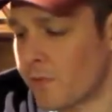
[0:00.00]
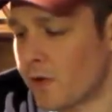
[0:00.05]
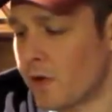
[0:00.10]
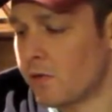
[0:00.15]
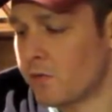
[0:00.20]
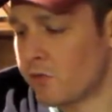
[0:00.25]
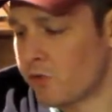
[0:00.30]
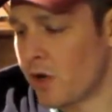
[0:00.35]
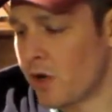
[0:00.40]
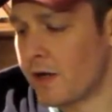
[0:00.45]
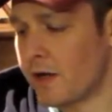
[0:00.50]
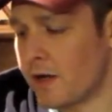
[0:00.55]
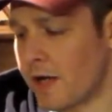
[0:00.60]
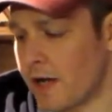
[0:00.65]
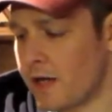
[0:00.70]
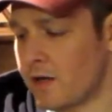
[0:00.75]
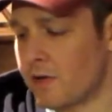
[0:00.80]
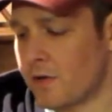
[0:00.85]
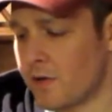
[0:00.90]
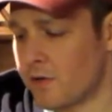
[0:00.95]
starting to get
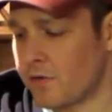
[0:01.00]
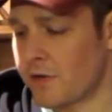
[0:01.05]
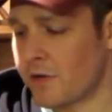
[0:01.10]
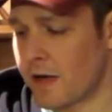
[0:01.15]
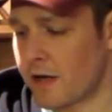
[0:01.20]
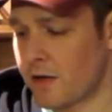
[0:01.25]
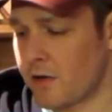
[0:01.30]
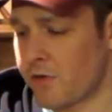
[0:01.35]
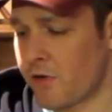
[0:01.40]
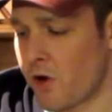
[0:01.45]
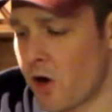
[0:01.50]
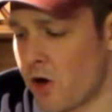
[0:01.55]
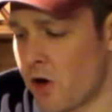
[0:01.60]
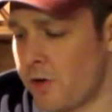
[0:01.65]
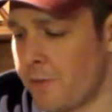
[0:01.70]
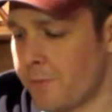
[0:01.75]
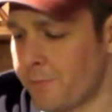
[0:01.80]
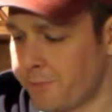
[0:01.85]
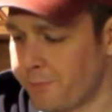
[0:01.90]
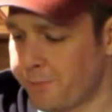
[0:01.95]
into the second third.
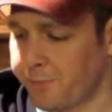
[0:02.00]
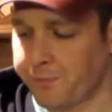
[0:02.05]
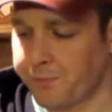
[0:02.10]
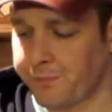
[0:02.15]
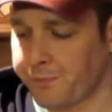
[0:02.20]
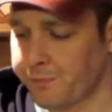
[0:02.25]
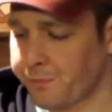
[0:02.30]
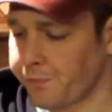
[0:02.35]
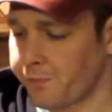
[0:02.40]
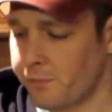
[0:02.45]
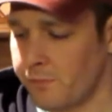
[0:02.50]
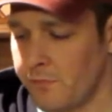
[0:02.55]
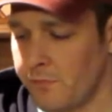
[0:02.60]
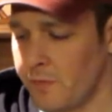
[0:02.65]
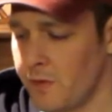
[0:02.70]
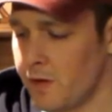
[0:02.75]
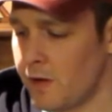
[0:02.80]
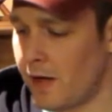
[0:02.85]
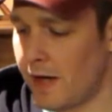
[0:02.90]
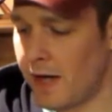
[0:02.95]

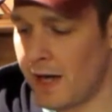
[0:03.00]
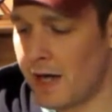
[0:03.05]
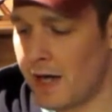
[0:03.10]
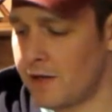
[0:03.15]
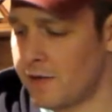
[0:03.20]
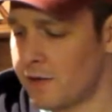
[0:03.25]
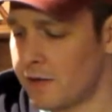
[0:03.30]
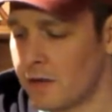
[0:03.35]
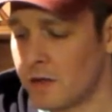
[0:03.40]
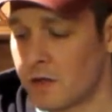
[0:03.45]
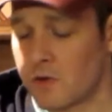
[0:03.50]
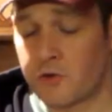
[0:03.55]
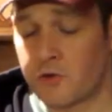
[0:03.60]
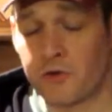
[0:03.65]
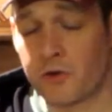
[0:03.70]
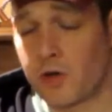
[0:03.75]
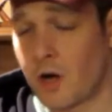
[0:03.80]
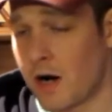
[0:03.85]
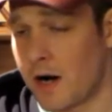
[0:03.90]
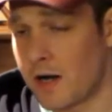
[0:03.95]
And the
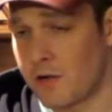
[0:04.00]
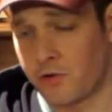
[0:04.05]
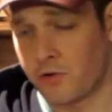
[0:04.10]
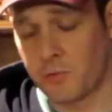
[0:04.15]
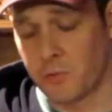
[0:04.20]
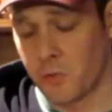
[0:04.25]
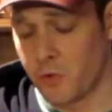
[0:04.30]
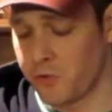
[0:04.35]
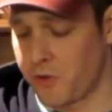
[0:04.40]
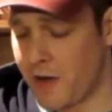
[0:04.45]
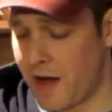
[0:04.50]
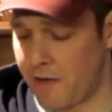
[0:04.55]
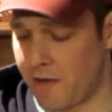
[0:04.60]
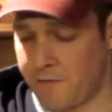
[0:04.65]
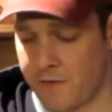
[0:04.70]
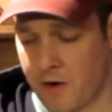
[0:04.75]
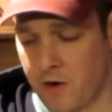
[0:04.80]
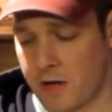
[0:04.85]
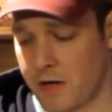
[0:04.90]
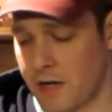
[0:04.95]
cigar has smoothed out
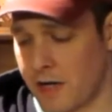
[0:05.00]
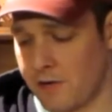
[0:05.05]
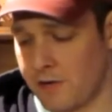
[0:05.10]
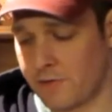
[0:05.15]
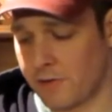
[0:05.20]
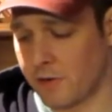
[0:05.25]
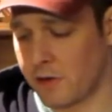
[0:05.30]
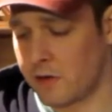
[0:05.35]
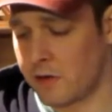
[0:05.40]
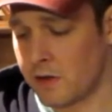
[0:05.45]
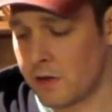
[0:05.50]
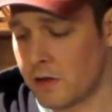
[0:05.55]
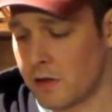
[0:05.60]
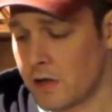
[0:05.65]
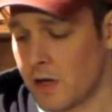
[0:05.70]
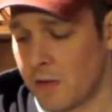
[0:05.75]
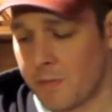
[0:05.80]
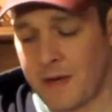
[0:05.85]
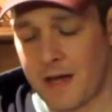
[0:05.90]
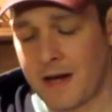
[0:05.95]
very nicely.
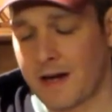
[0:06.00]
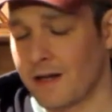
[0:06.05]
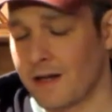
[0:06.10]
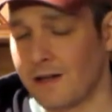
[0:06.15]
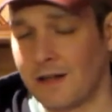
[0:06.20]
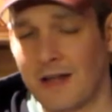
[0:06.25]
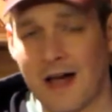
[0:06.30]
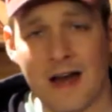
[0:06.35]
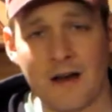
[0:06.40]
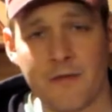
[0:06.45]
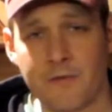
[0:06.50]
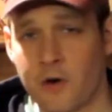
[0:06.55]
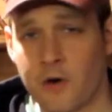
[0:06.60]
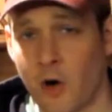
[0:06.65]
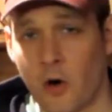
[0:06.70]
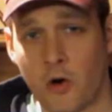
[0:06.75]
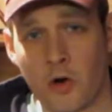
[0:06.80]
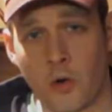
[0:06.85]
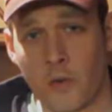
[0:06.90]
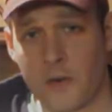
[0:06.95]
I'm getting a lot of
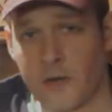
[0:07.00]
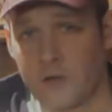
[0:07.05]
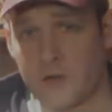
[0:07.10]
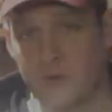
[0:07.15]
cocoa-y and